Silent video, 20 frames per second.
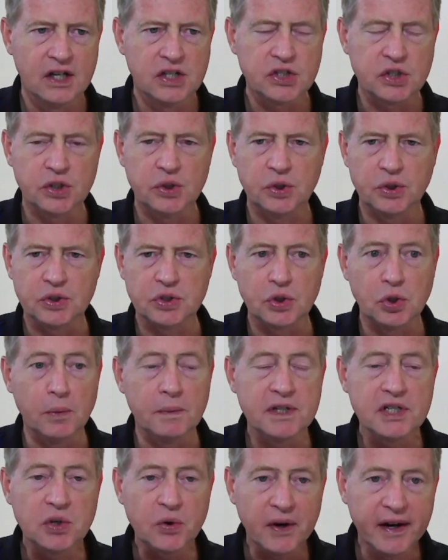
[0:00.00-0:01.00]
To, to whom
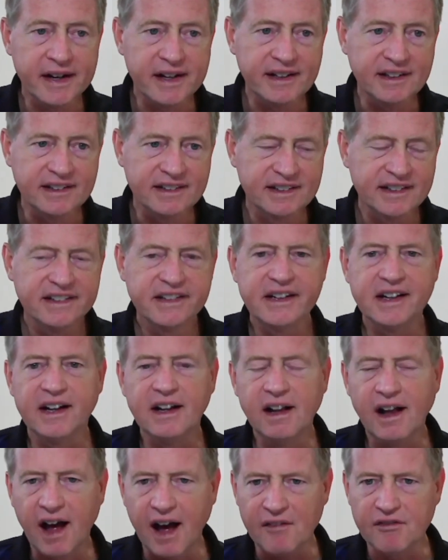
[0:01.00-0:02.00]
is he writing?
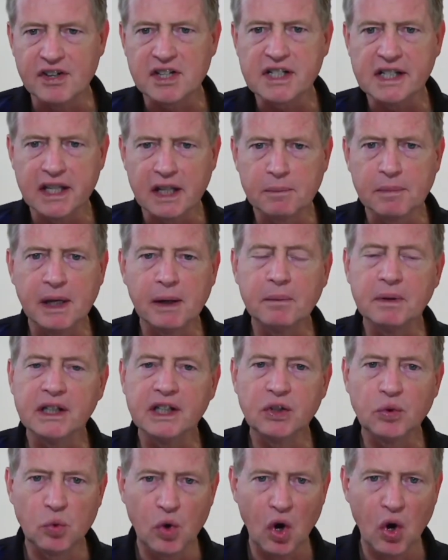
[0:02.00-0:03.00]
Obviously, the people
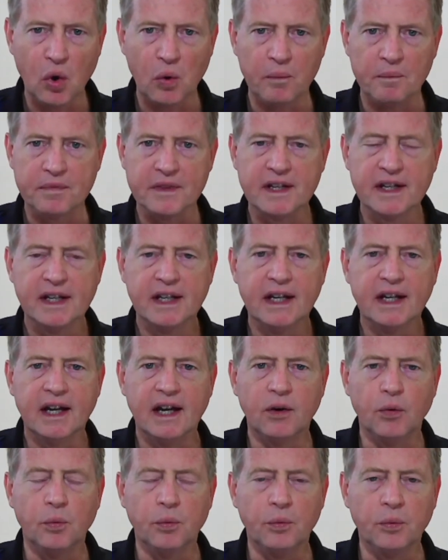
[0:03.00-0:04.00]
in Rome.
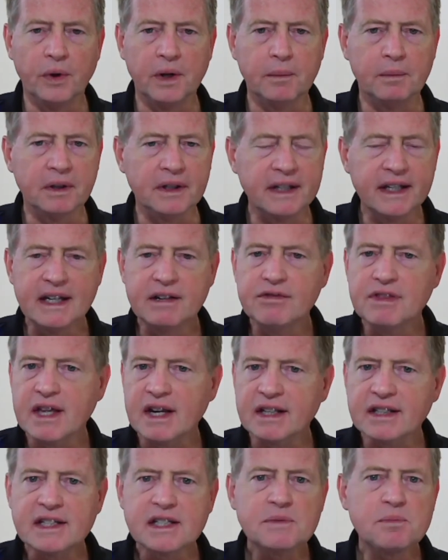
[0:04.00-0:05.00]
We believe that
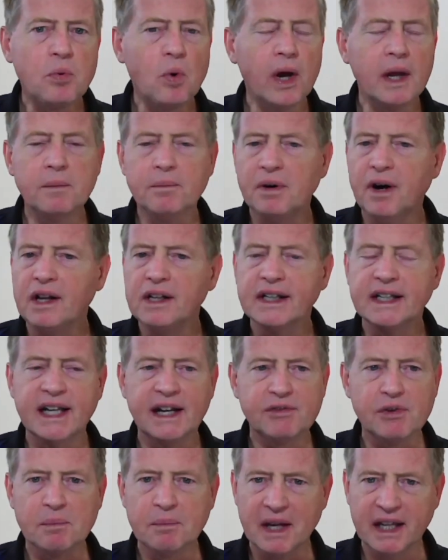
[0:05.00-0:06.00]
at this point, Paul had
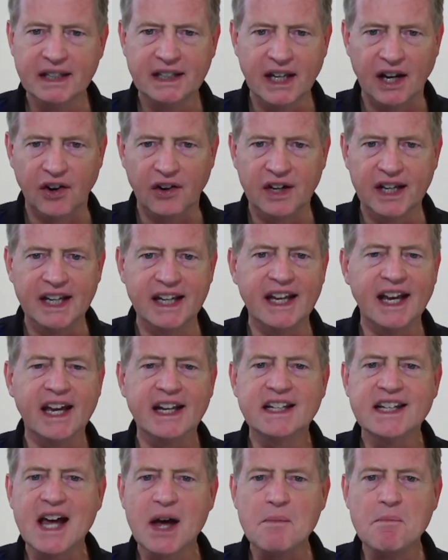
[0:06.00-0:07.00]
never been there. He
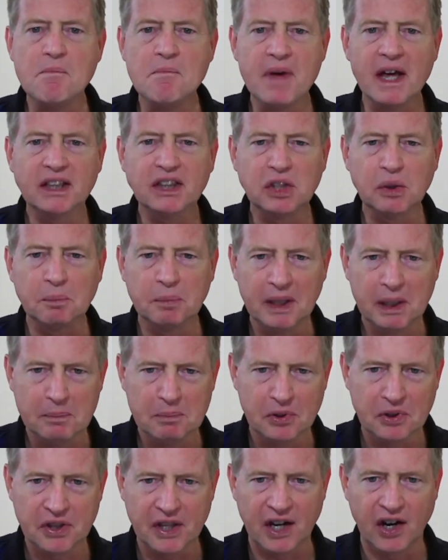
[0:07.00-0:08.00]
had not met the
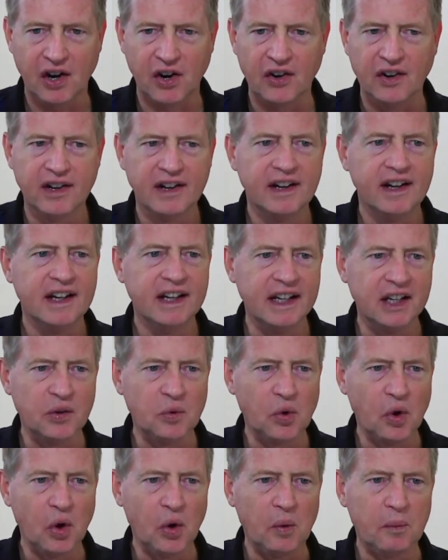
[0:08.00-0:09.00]
people there in
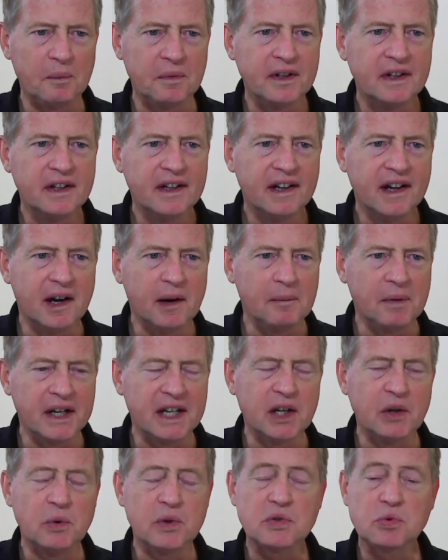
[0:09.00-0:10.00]
Rome, uh, but
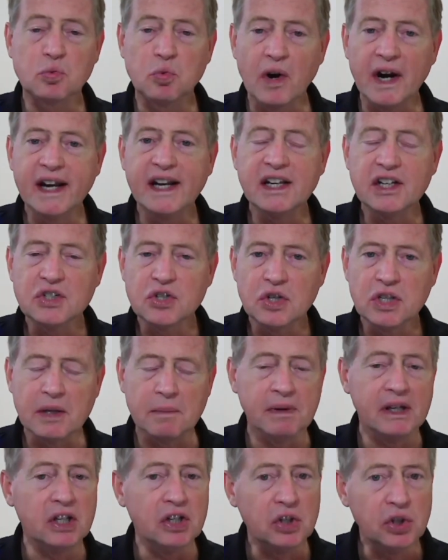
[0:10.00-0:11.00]
he was writing to them.
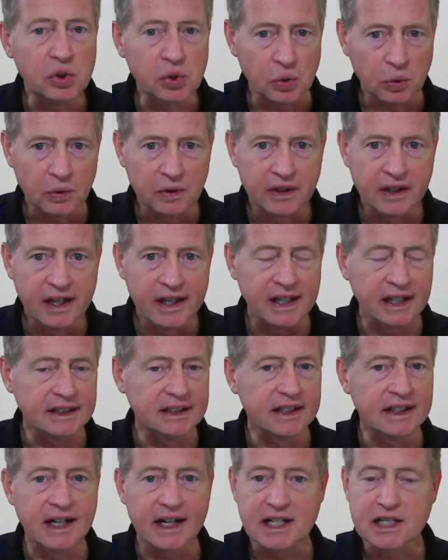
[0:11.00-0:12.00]
He knew that
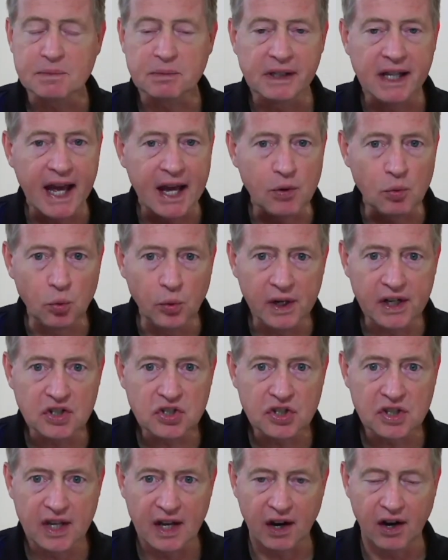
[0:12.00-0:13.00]
the gospel had
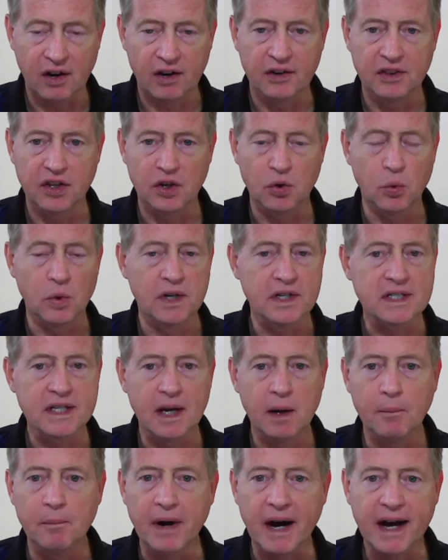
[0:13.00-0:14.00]
reached there. There was
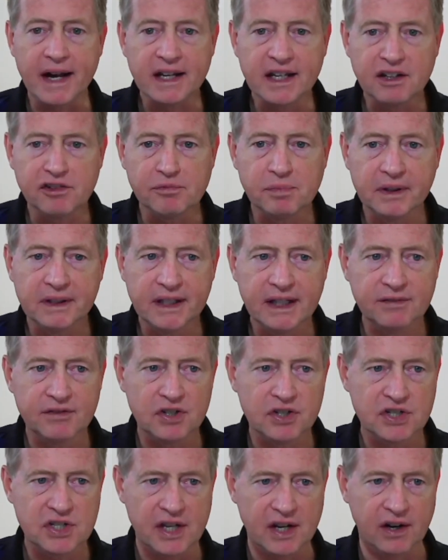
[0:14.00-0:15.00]
a body of
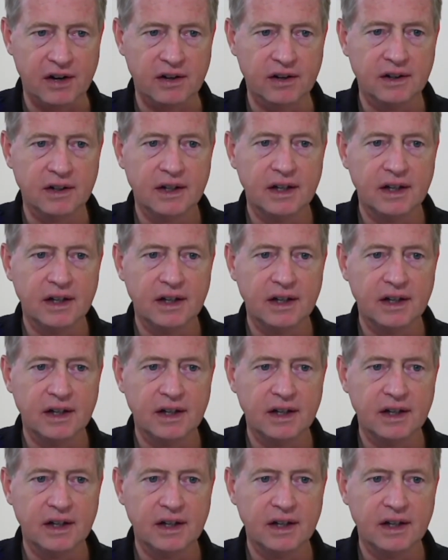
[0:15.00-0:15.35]
believers there.